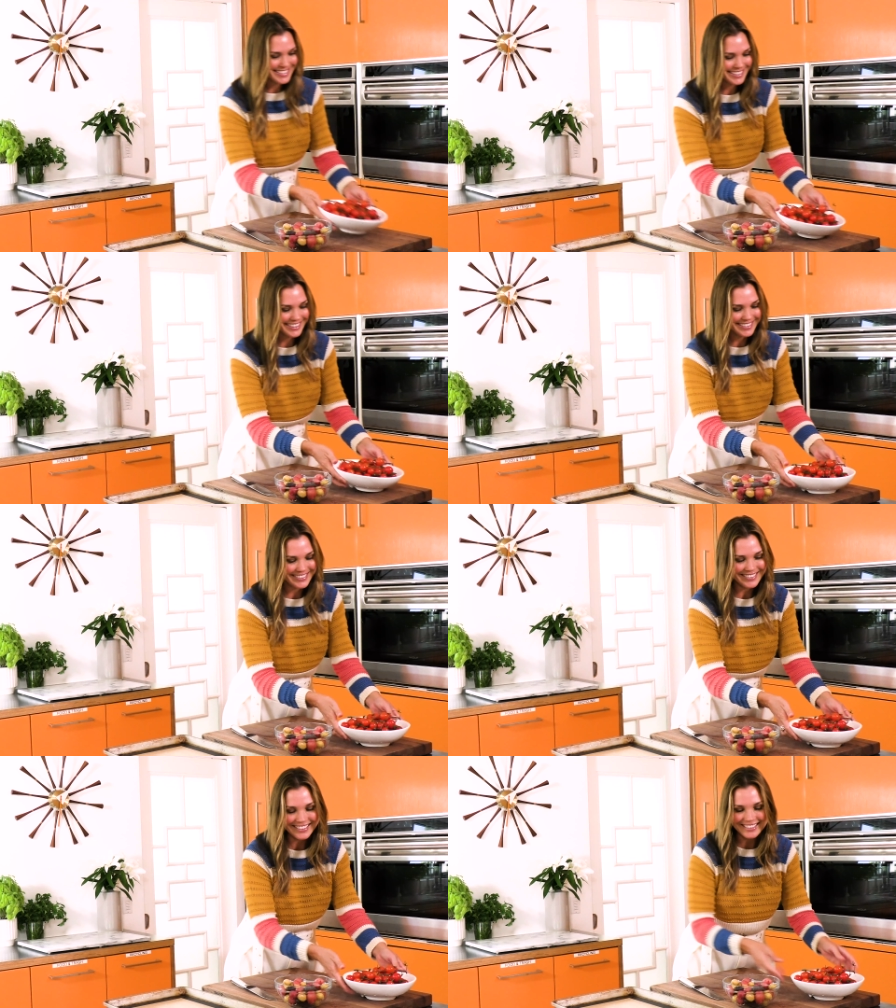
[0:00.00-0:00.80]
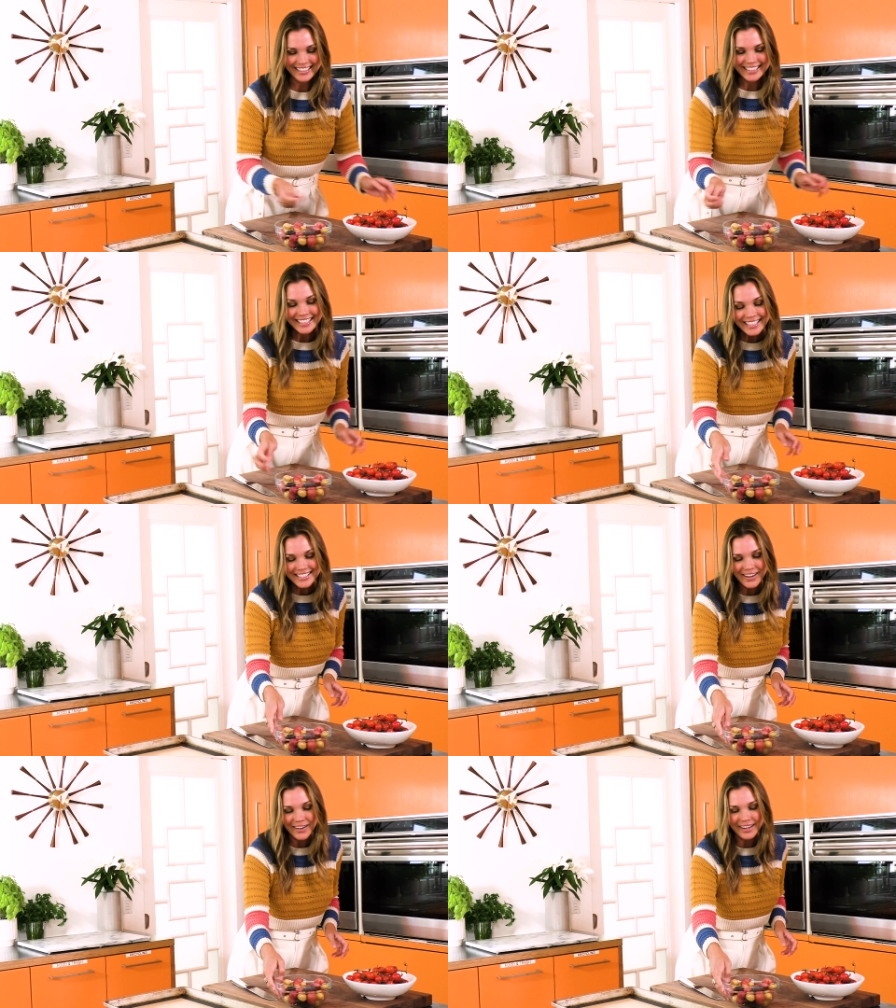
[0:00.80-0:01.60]
So let's get
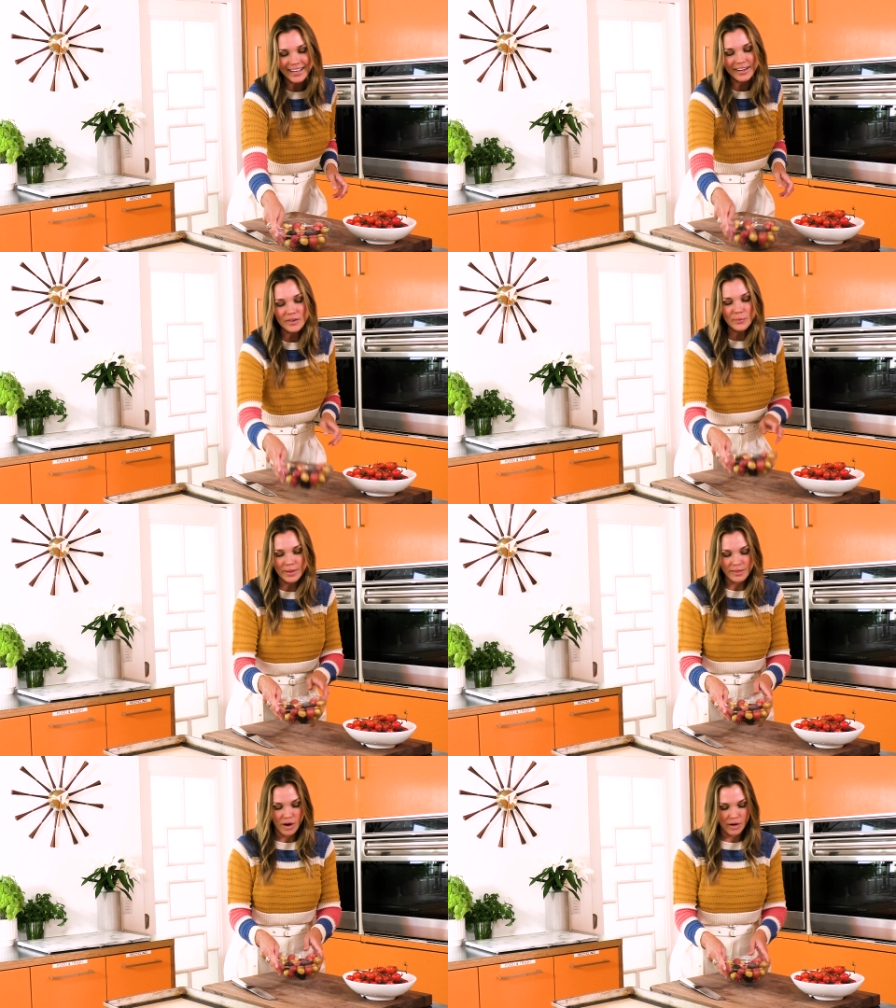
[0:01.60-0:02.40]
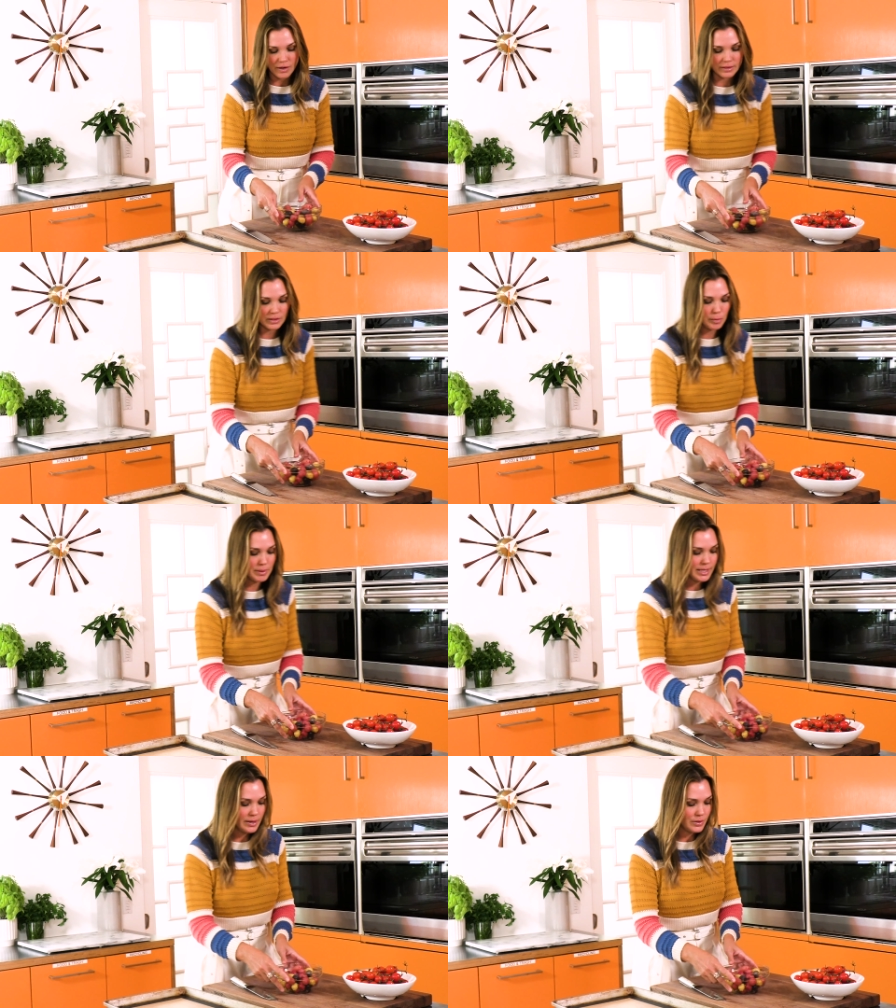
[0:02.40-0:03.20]
started with our little
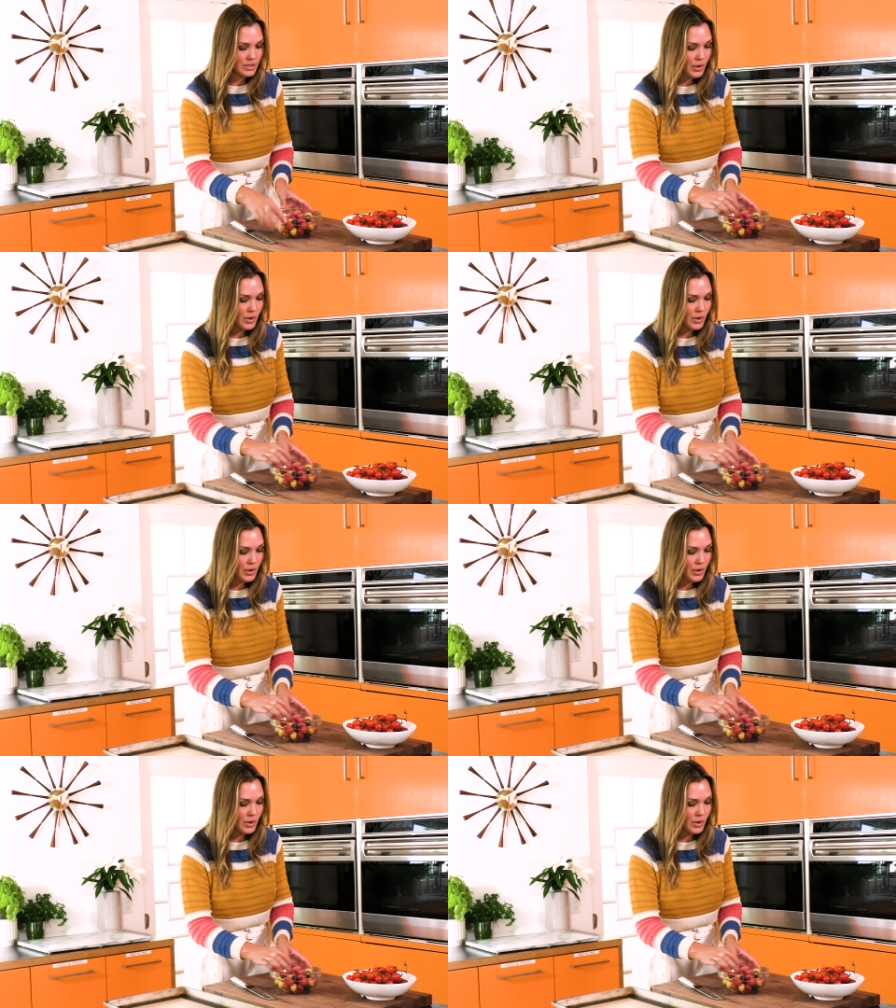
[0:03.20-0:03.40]
potatoes.